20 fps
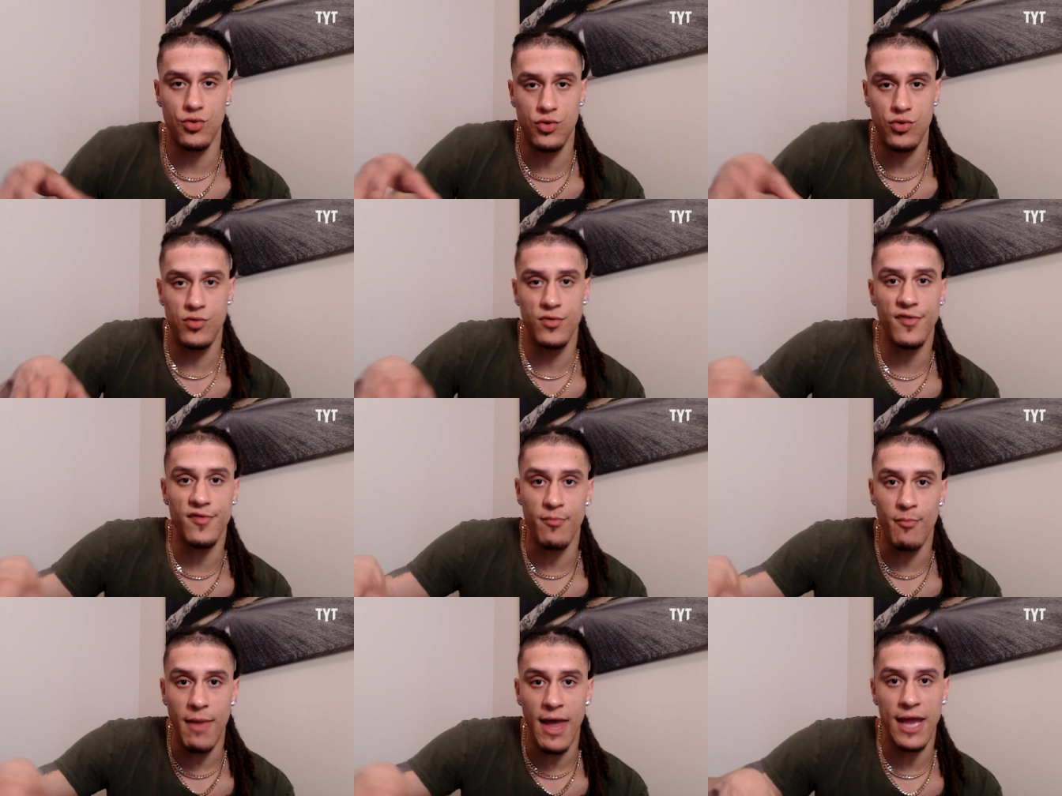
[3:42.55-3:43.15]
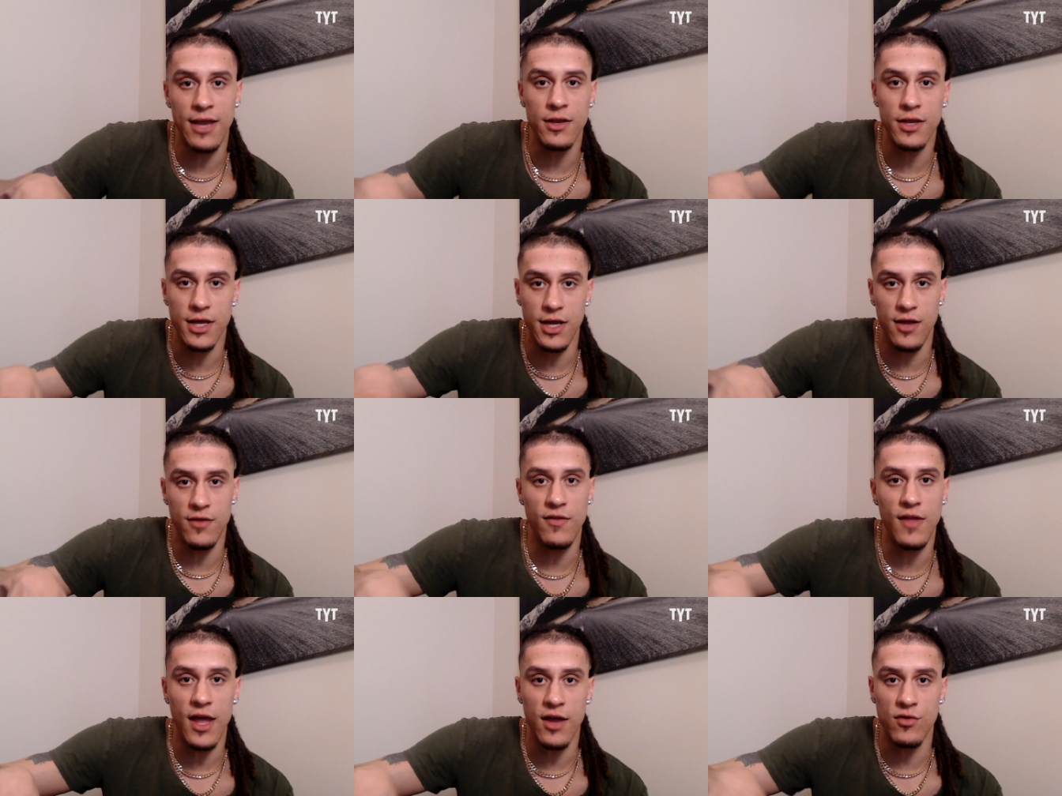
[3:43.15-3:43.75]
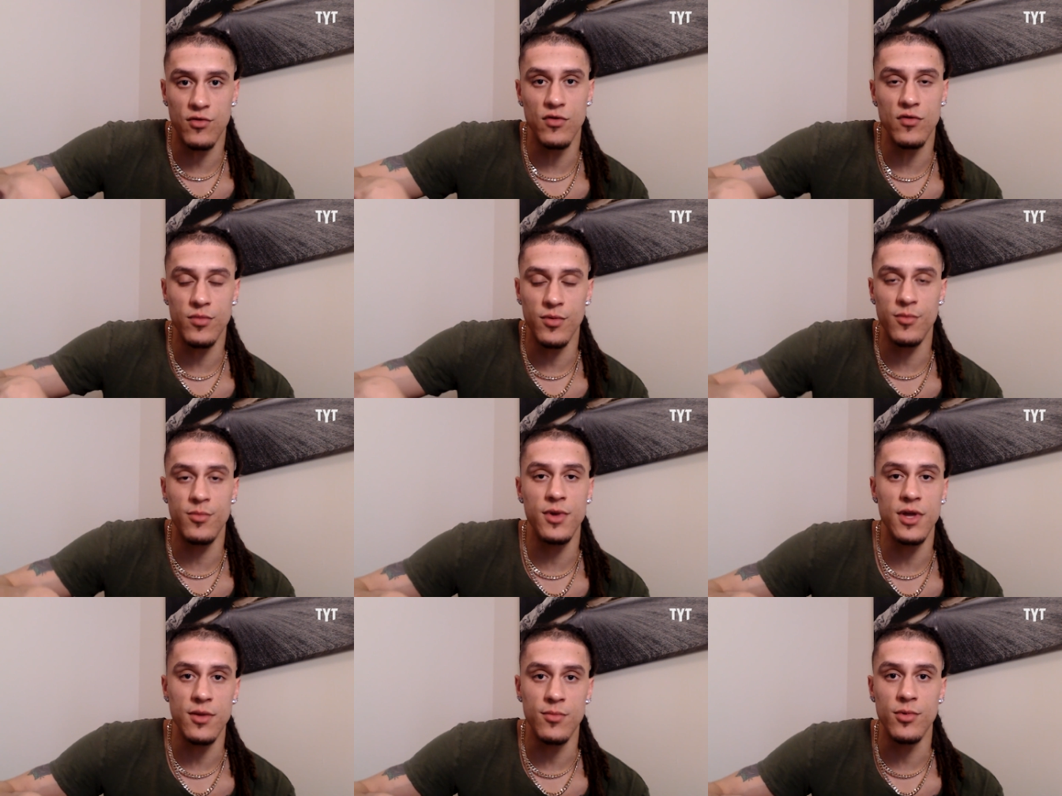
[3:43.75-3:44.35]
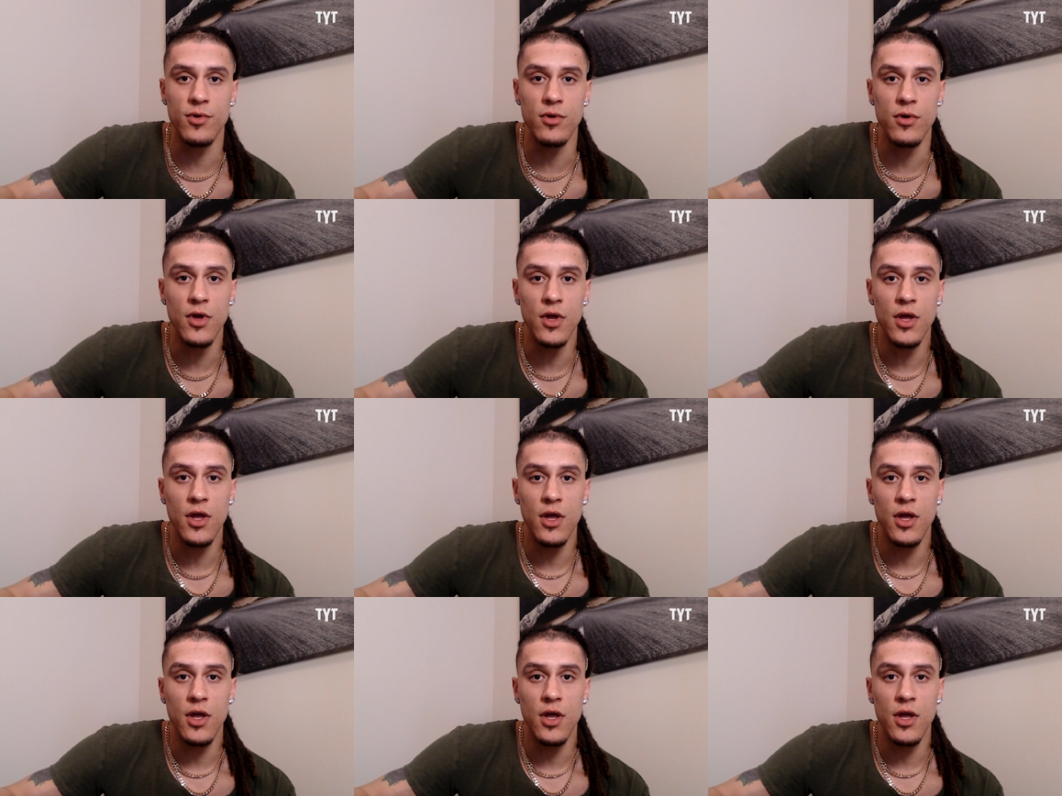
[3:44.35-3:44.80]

who's mainly in that group of people,